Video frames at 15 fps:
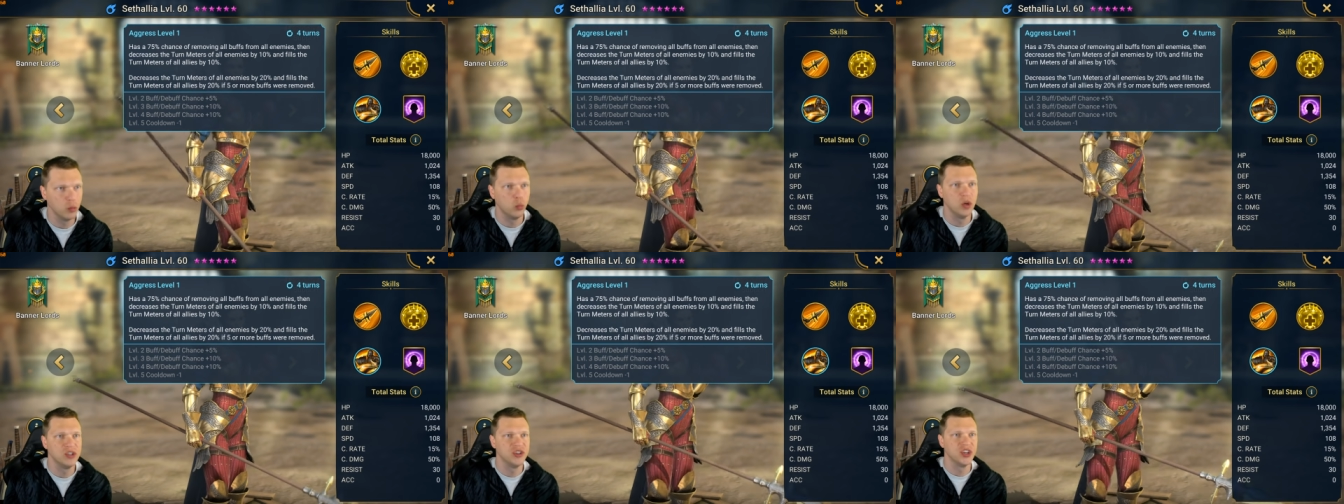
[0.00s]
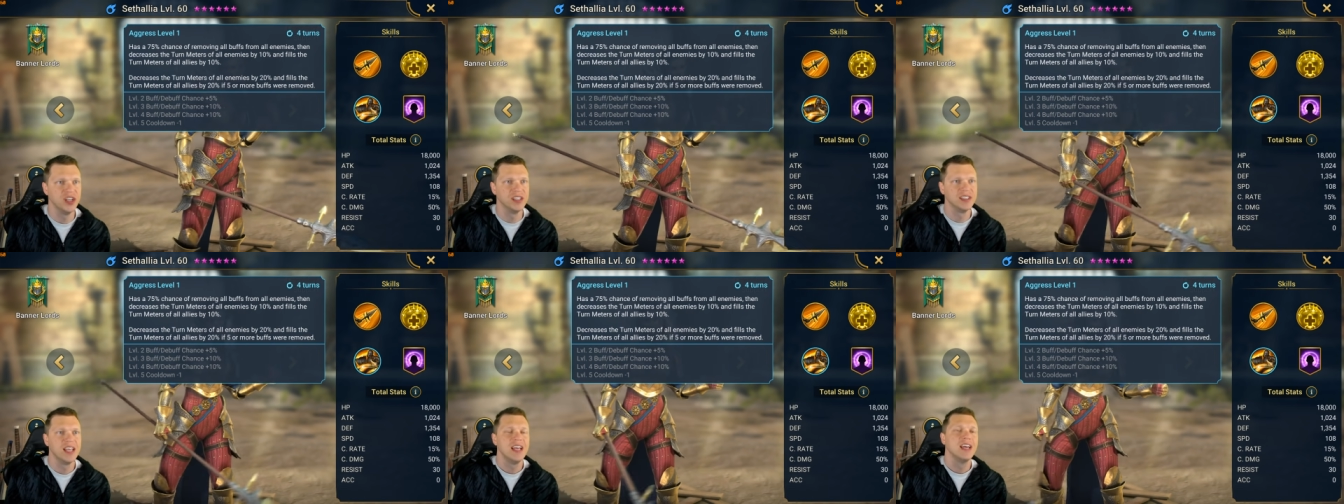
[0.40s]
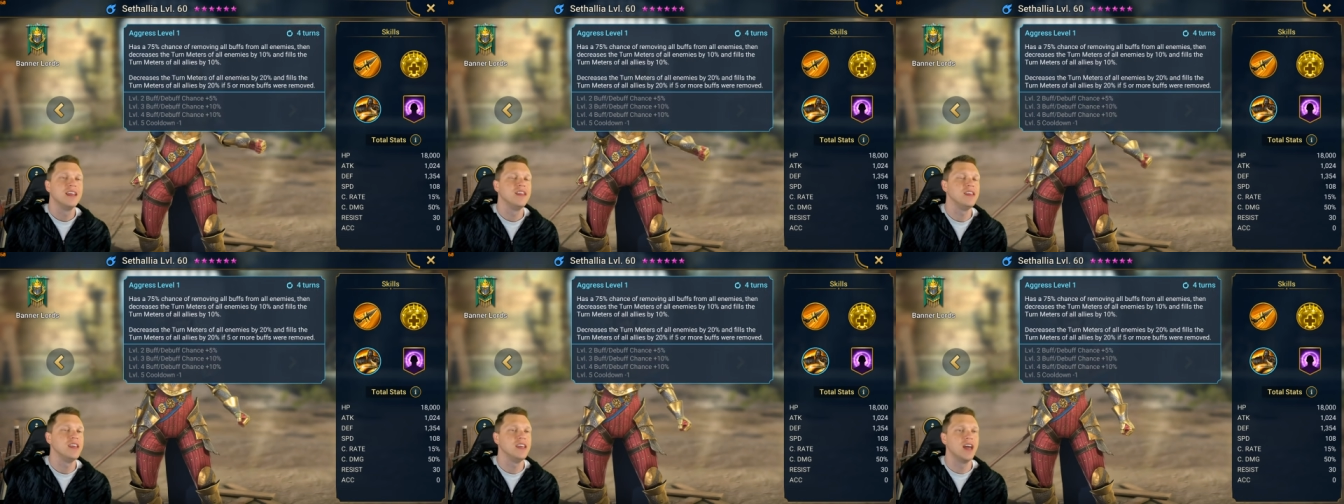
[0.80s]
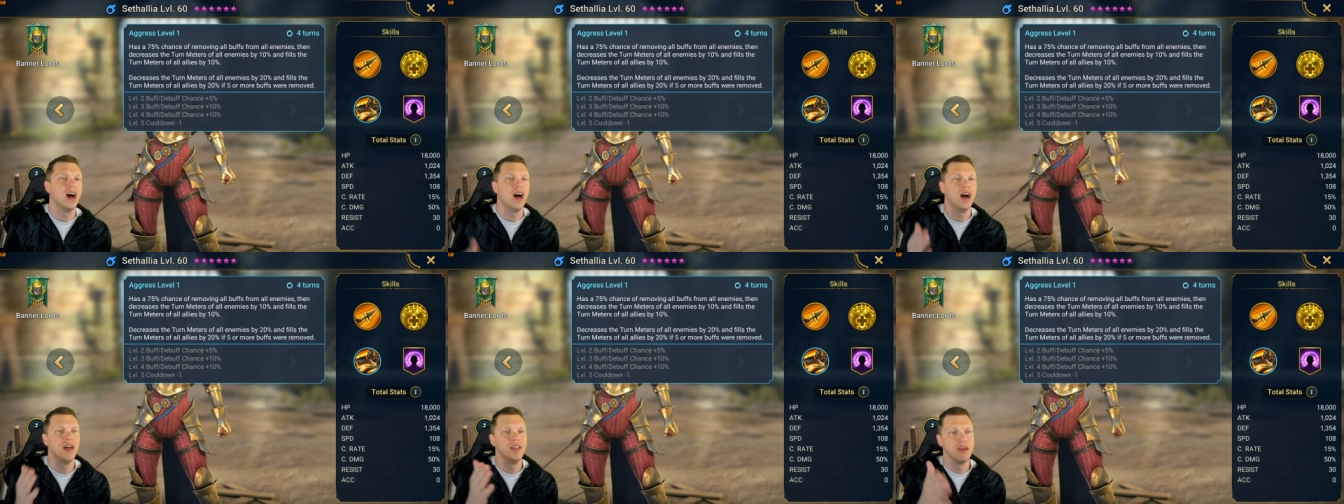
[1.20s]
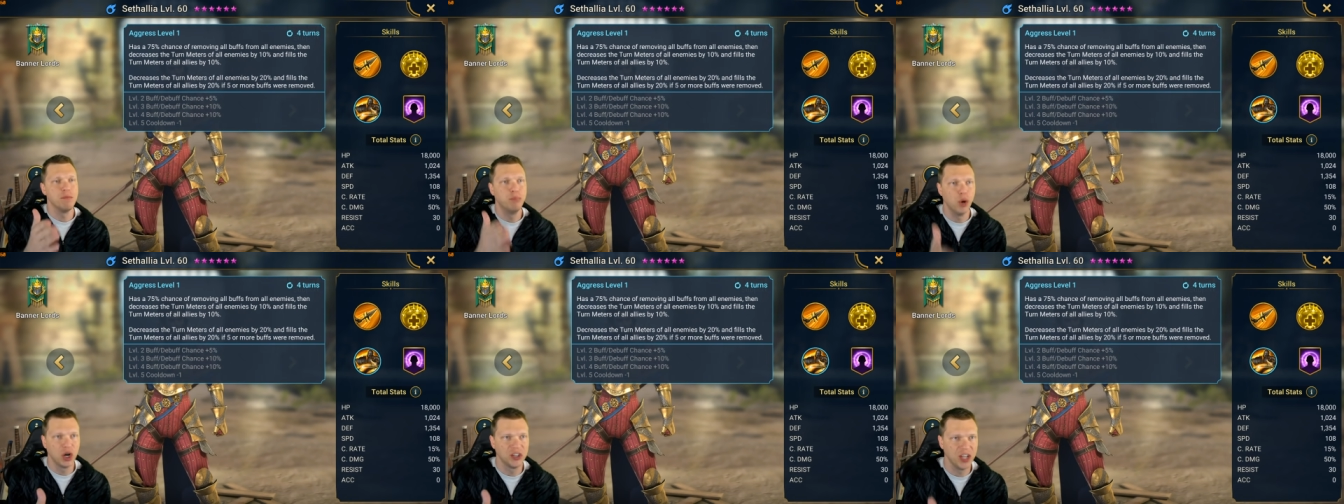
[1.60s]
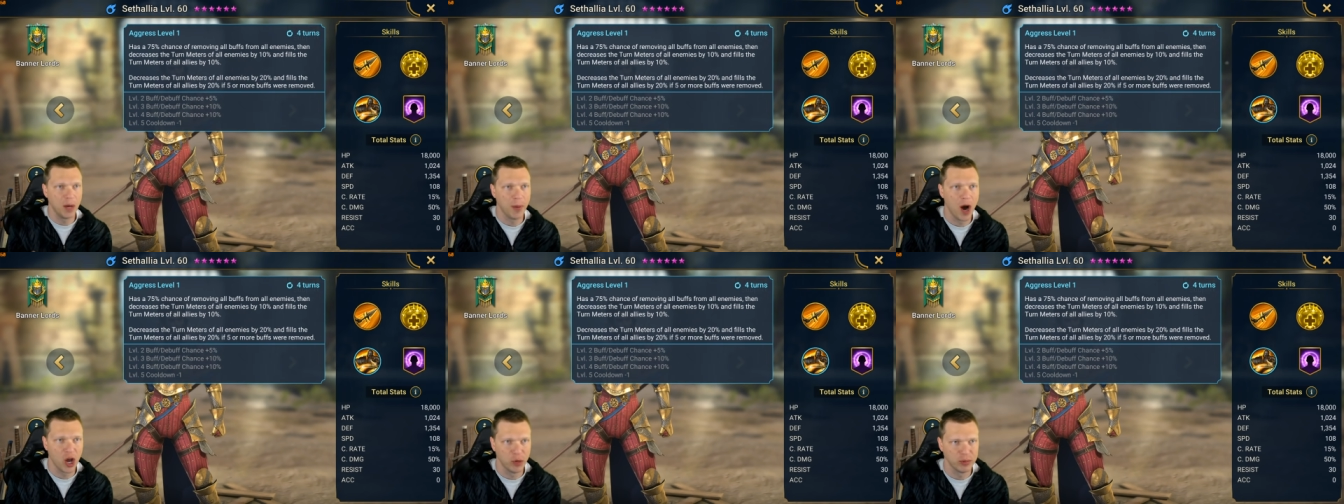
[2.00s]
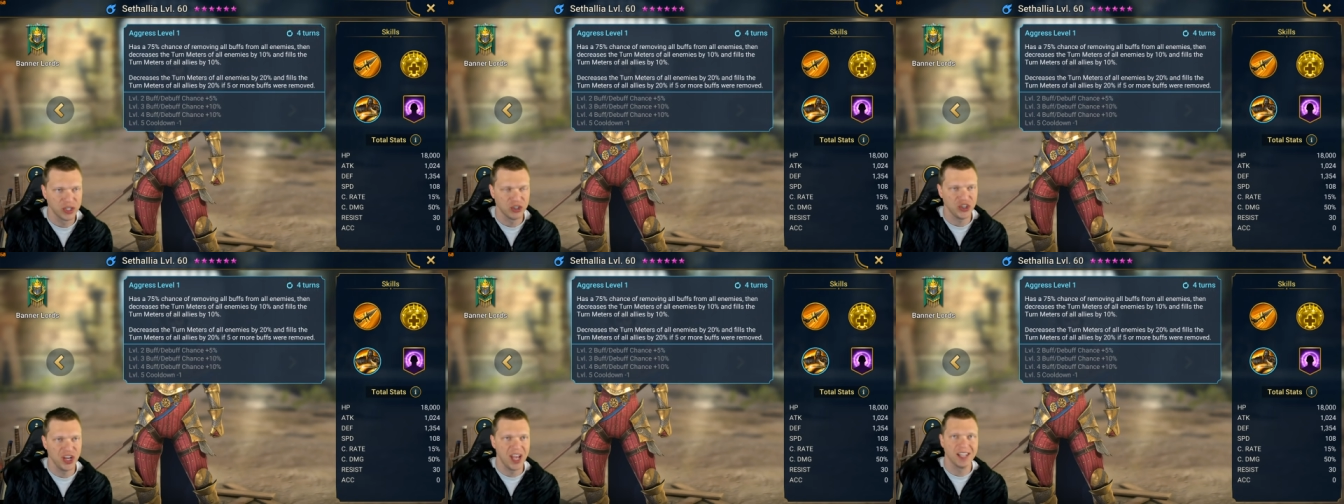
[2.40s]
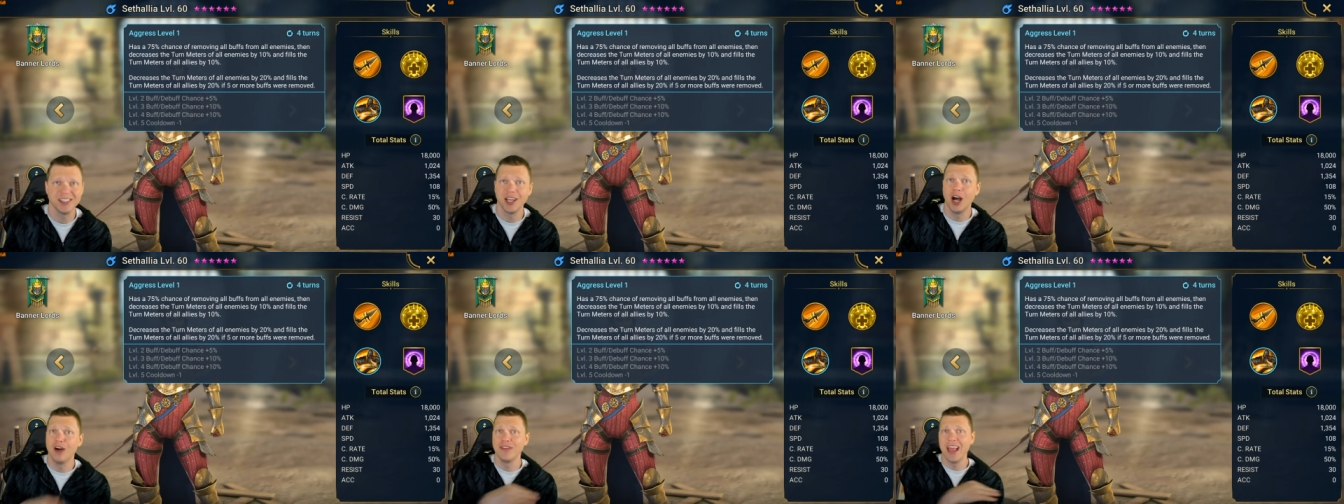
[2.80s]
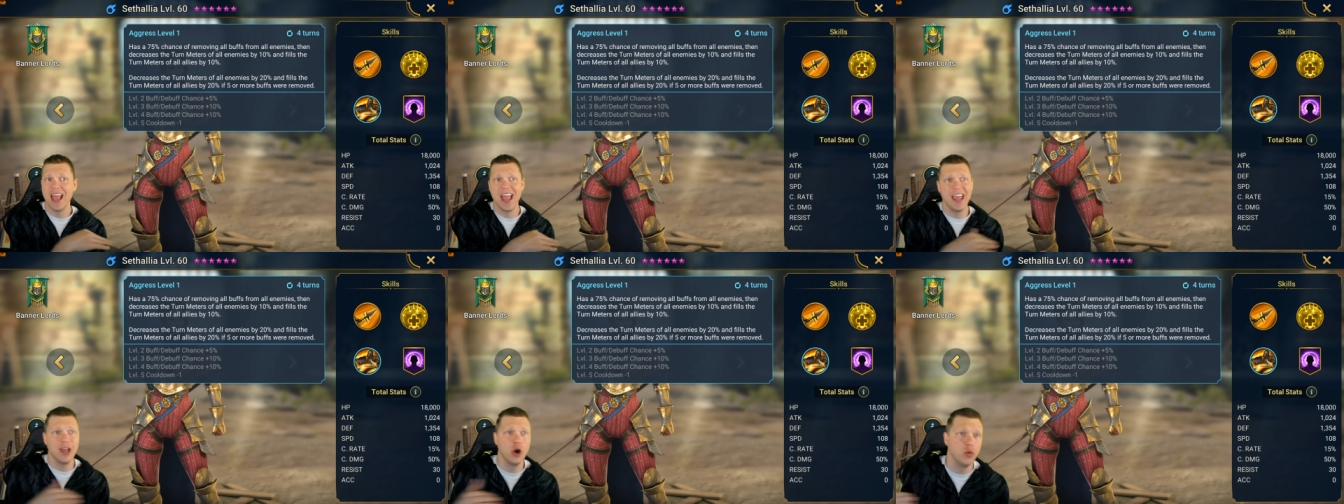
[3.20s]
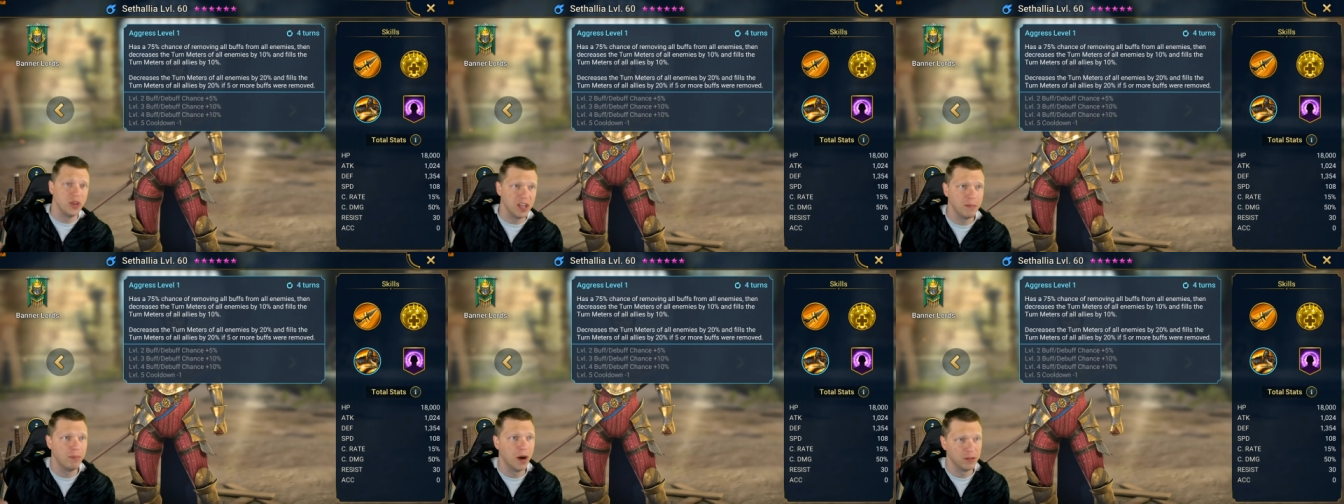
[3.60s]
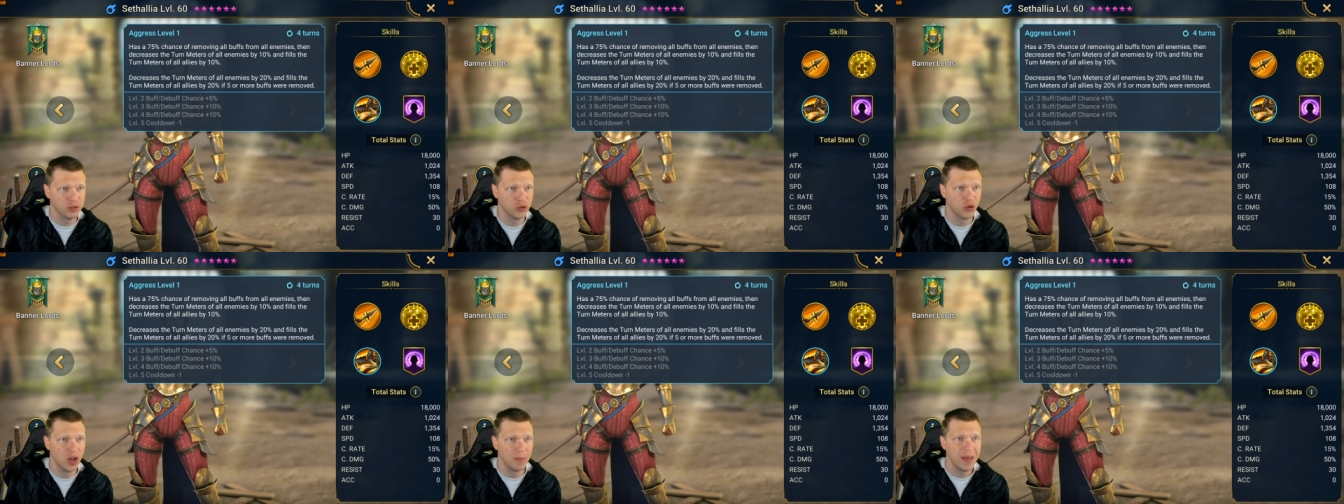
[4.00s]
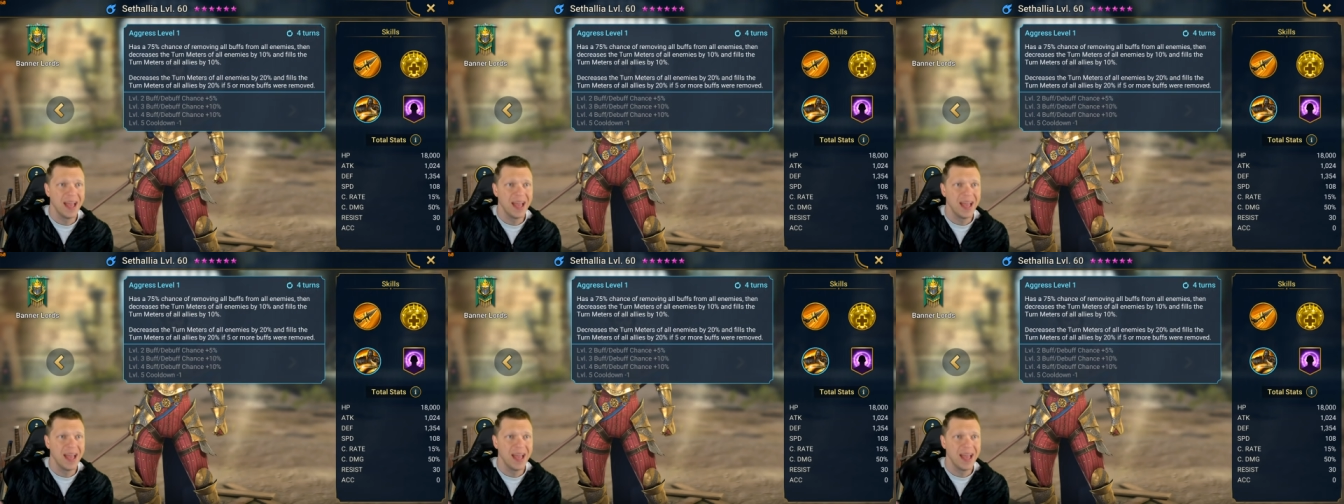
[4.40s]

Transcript: which is the uh, the booked up 100% chance of AoE buff strip